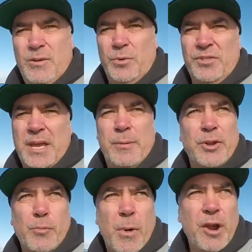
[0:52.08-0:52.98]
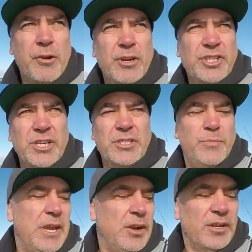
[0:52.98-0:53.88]
with little micro jigs.
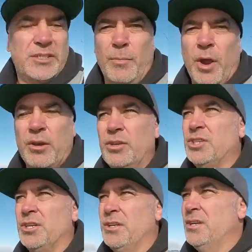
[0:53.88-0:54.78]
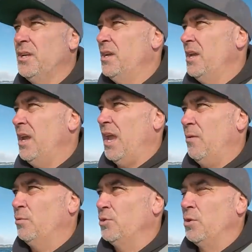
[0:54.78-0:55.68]
Pierre likes the micro jig,
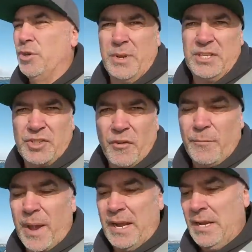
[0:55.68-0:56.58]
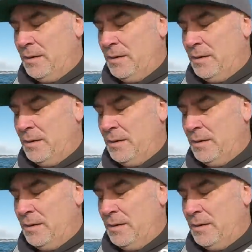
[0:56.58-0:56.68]
and we'll do a little bit of soft baiting,